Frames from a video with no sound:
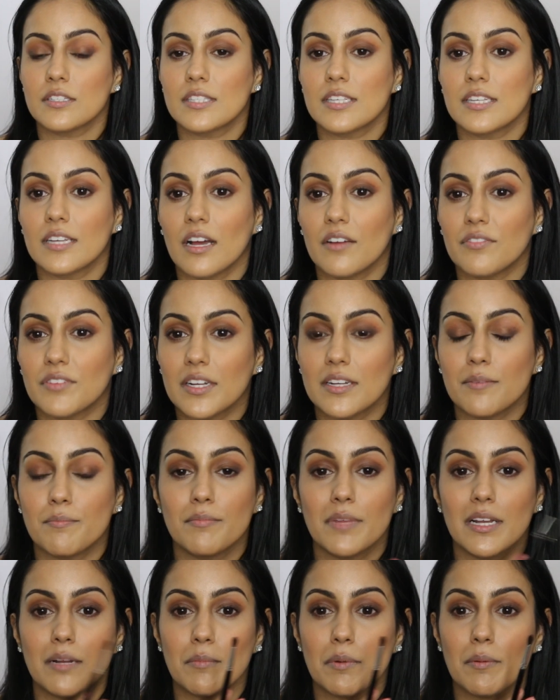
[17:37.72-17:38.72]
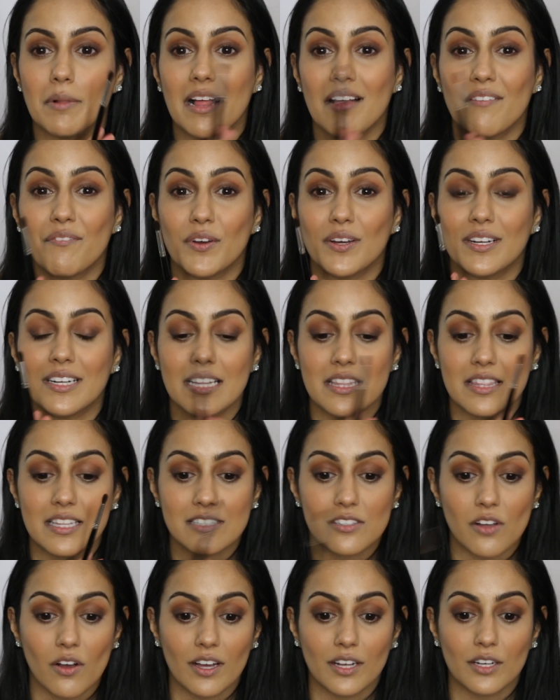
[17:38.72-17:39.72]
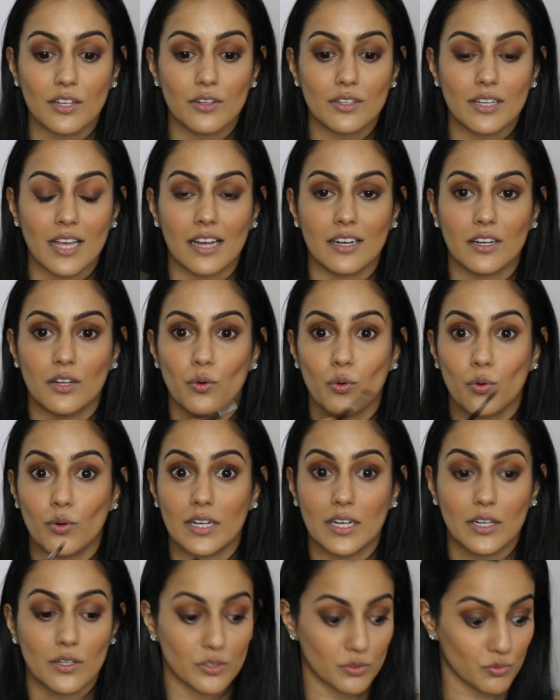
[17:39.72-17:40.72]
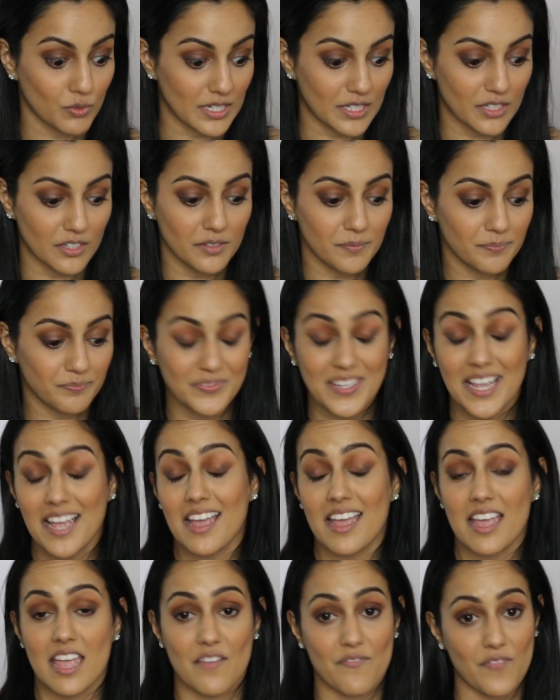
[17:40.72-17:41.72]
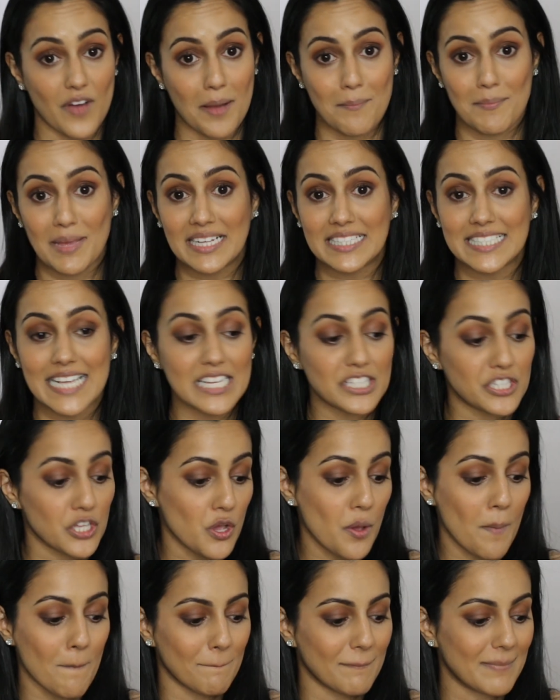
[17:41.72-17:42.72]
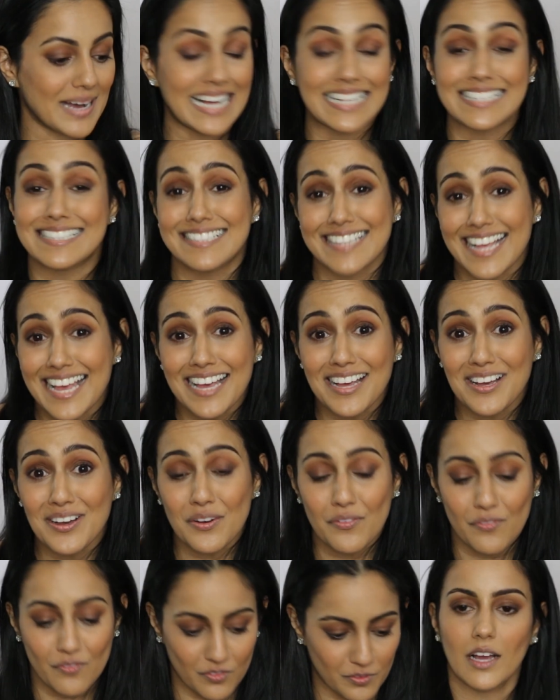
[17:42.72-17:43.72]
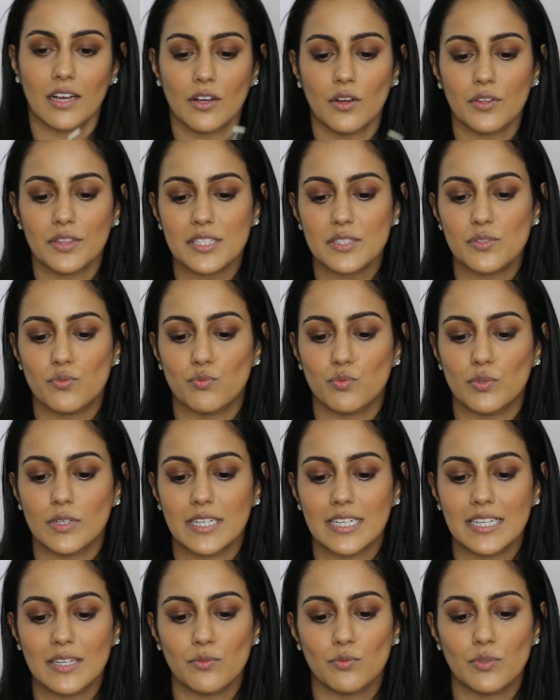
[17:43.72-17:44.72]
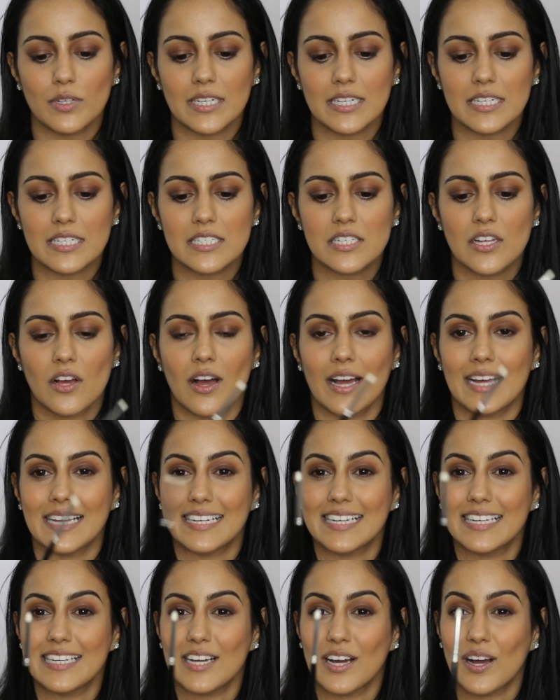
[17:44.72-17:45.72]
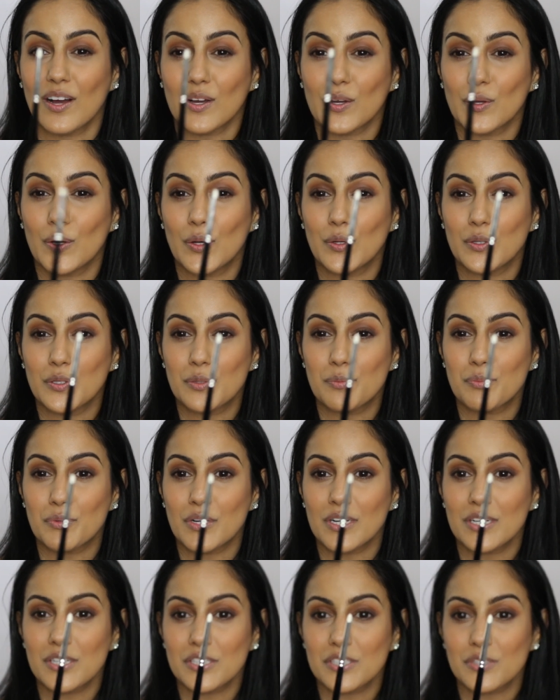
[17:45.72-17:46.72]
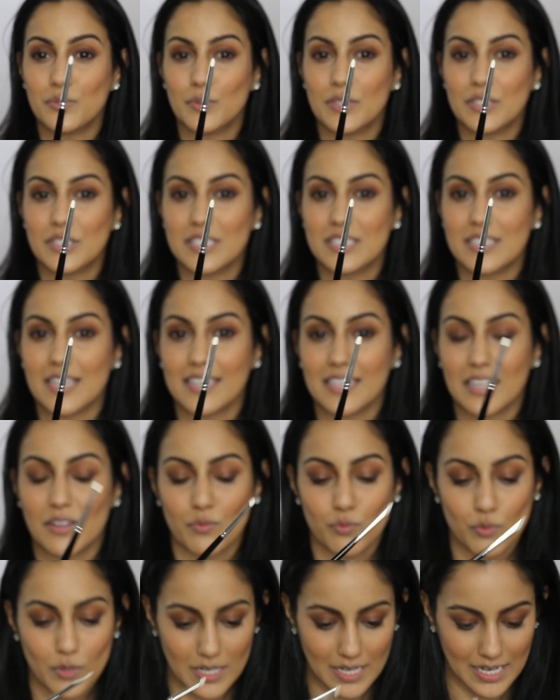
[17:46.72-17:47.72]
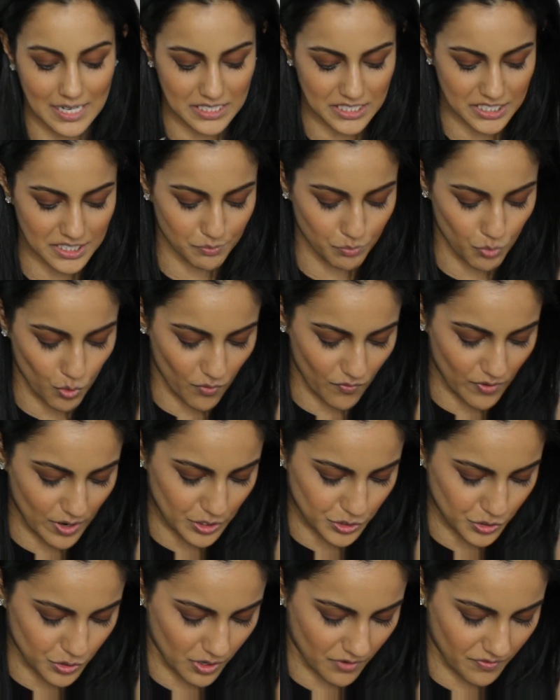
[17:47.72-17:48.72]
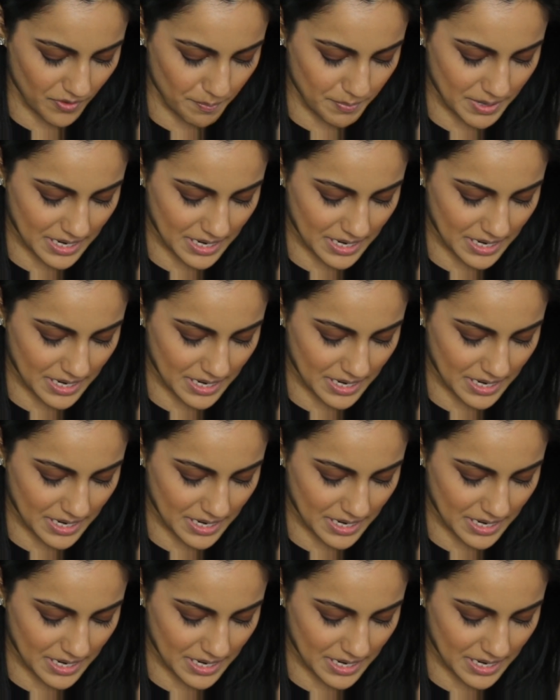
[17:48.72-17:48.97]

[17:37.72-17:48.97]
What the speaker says: you see I've done minimal effort in this eye look and it already looks really good, if I may say so myself. I got this really tiny Hakuhodo brush, which is like a really small version of a